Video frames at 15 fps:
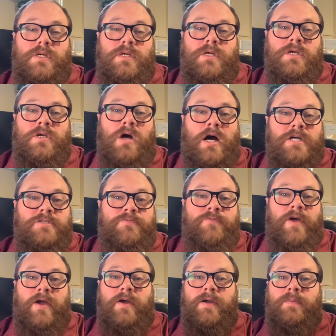Costs
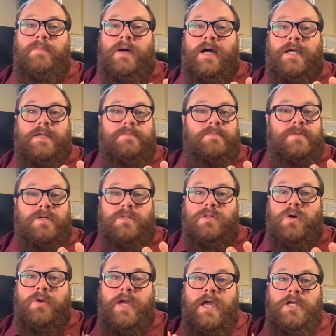vary by
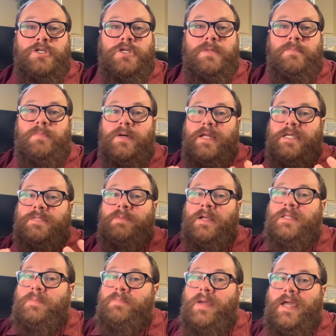location, but expect
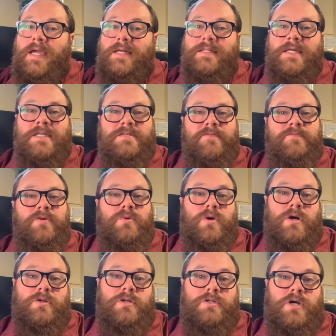to pay at least a few
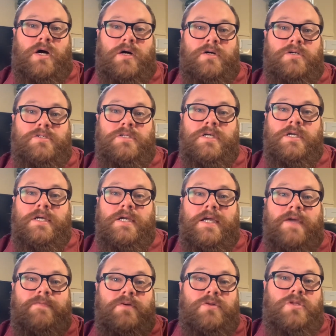$100s
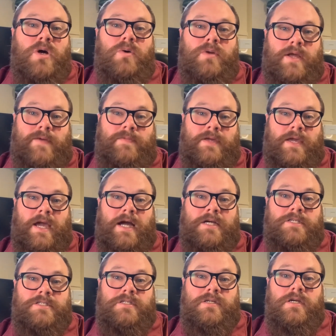if you don't have the
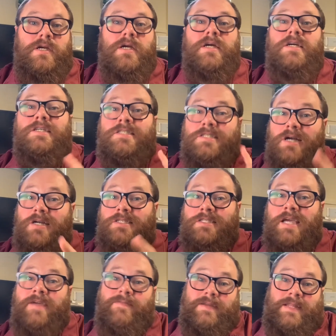cash. Start
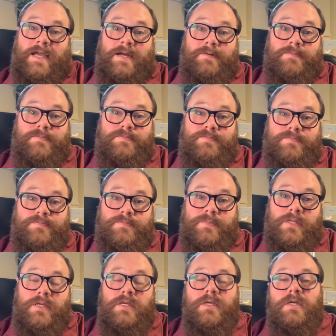saving now.
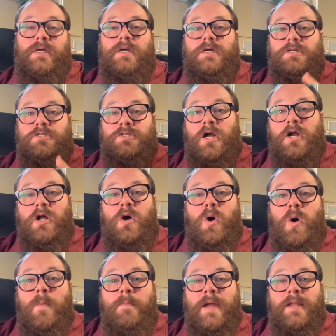Start a
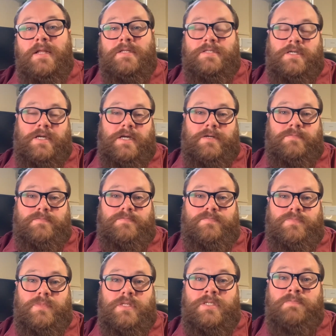home maintenance account.
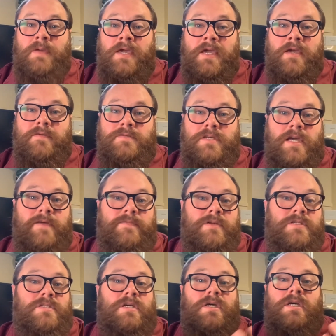Speaking of
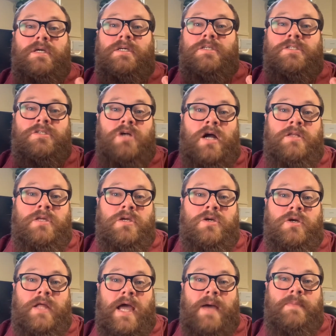savings, start the
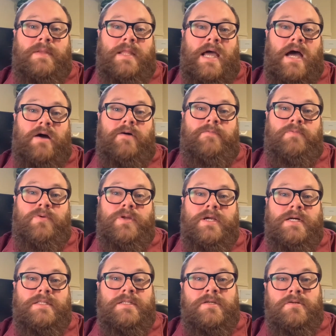good habit now of putting
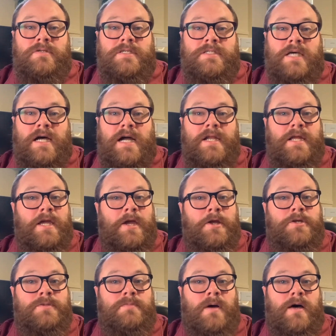a little aside
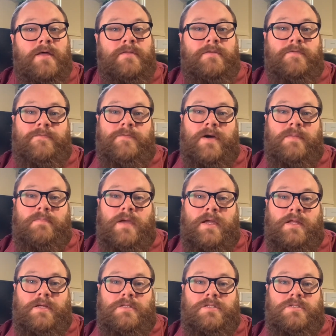each month to fund
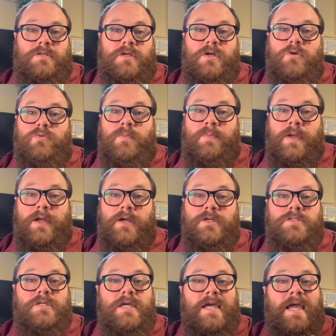maintenance,
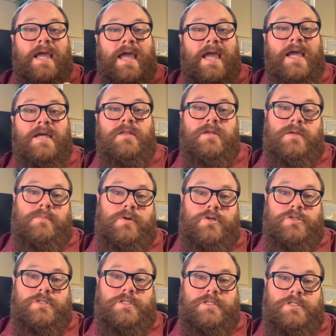repairs, and
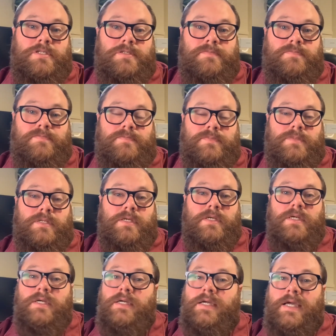emergencies.
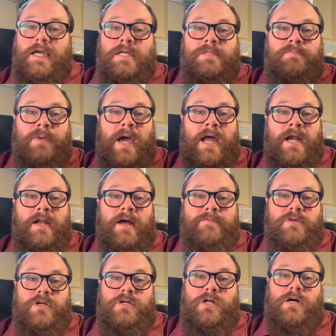It's bad enough
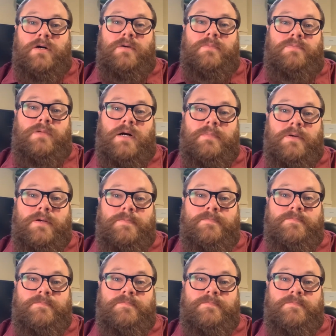to call a plumber.